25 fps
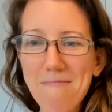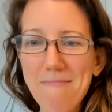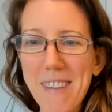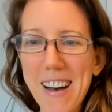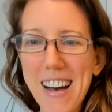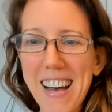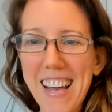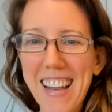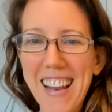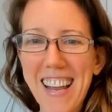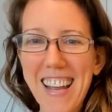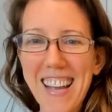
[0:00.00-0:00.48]

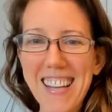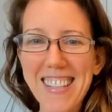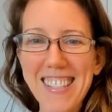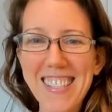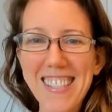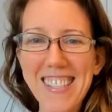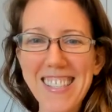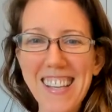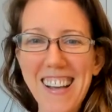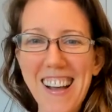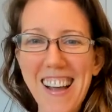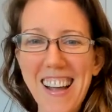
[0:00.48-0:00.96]
But
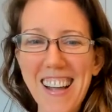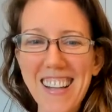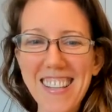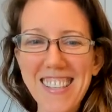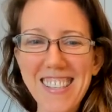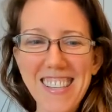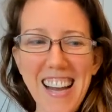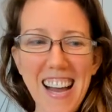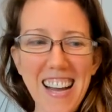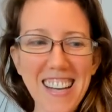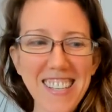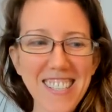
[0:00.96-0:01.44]

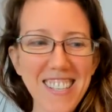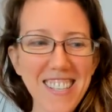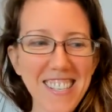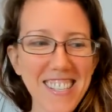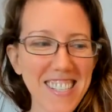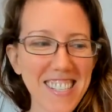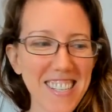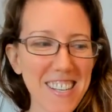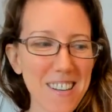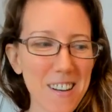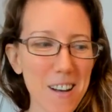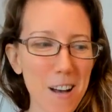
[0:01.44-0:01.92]
it's not
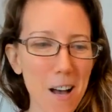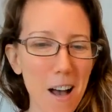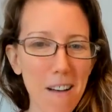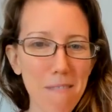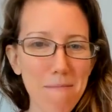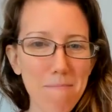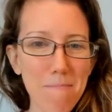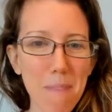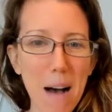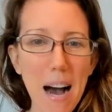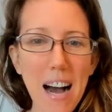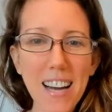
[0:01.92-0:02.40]
just
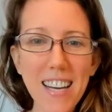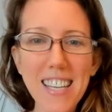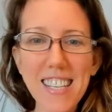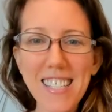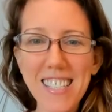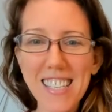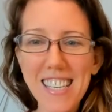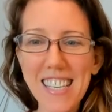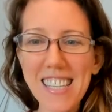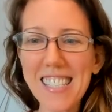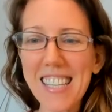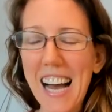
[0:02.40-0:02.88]
a body
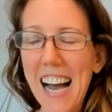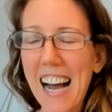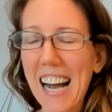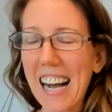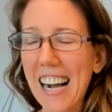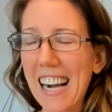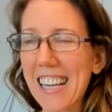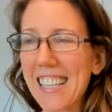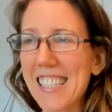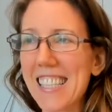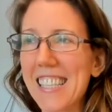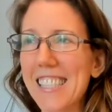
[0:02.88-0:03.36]

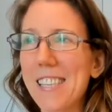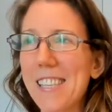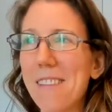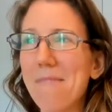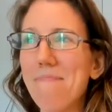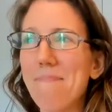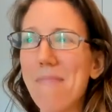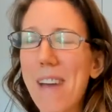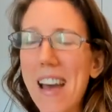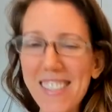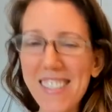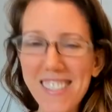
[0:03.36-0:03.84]
detox; it's a
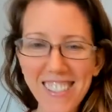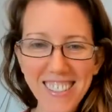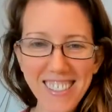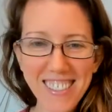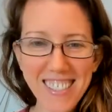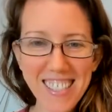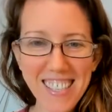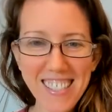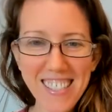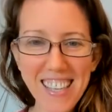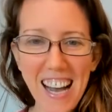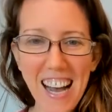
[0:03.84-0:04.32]
mental
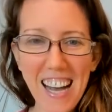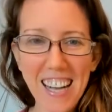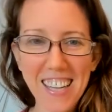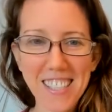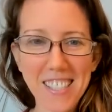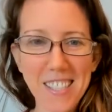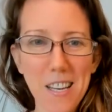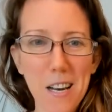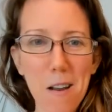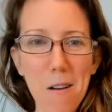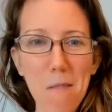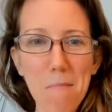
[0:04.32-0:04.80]

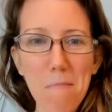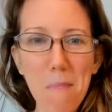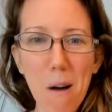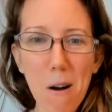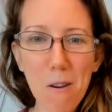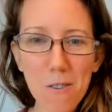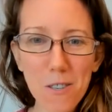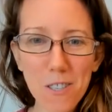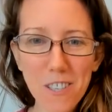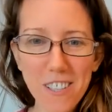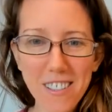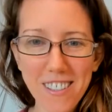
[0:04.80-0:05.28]
detox and an
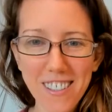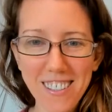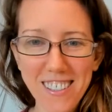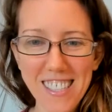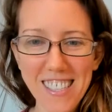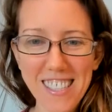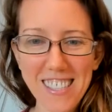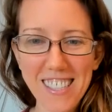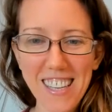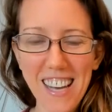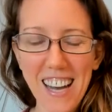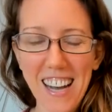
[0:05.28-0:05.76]
emotional
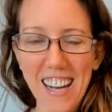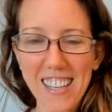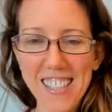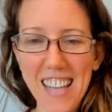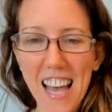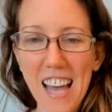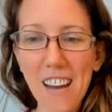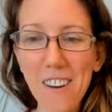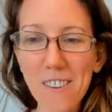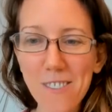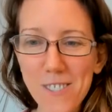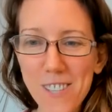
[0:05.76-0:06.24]
detox,
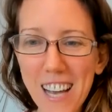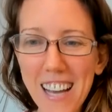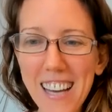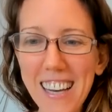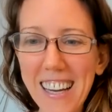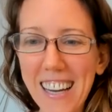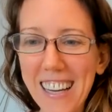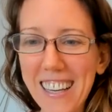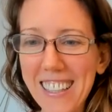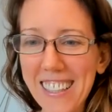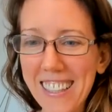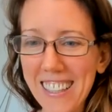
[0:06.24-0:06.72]

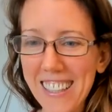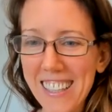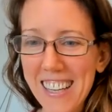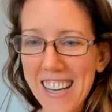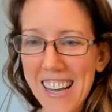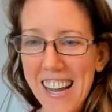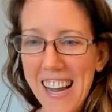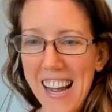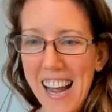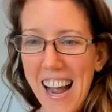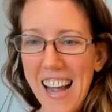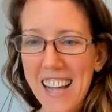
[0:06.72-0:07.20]
energetic.
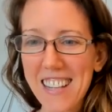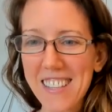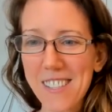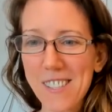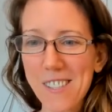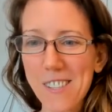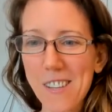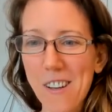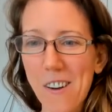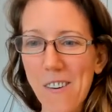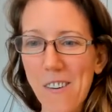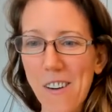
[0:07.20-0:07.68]
And
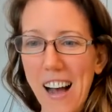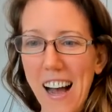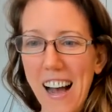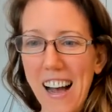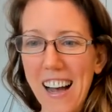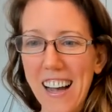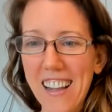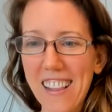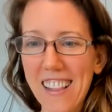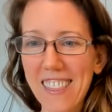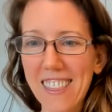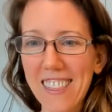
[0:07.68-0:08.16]
so
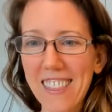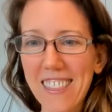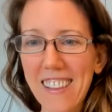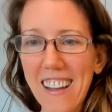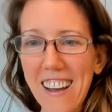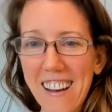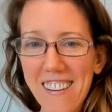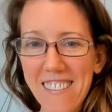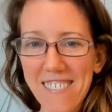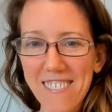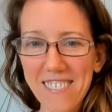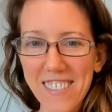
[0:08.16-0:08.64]
I
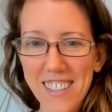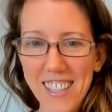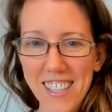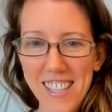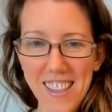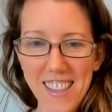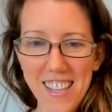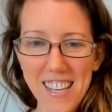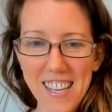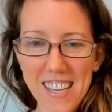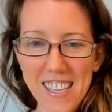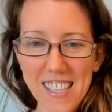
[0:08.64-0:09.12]
love
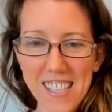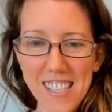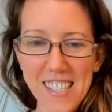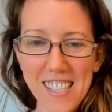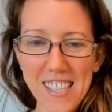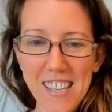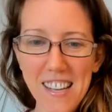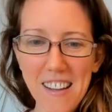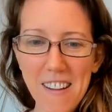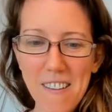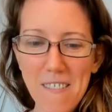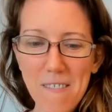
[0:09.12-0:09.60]
this
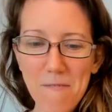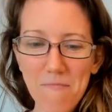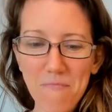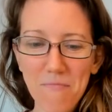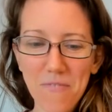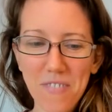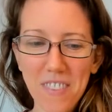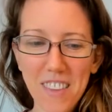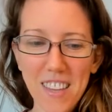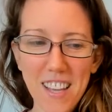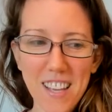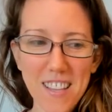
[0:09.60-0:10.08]

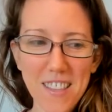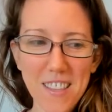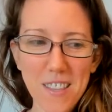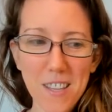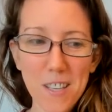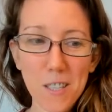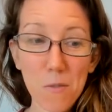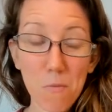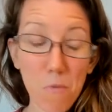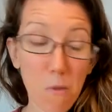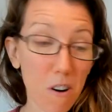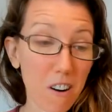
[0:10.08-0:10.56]

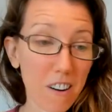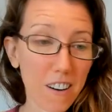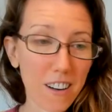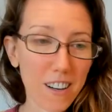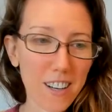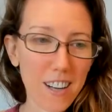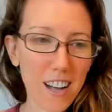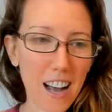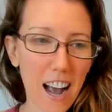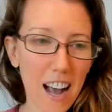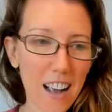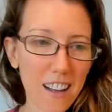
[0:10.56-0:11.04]
work.
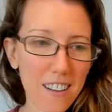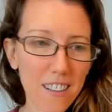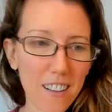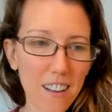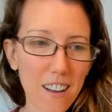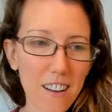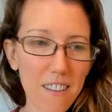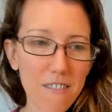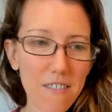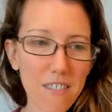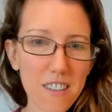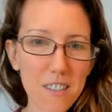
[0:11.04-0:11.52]
I
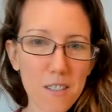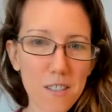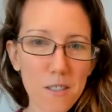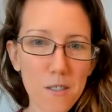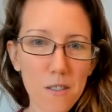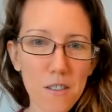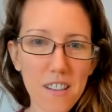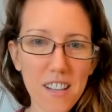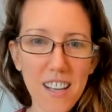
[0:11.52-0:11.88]
love this.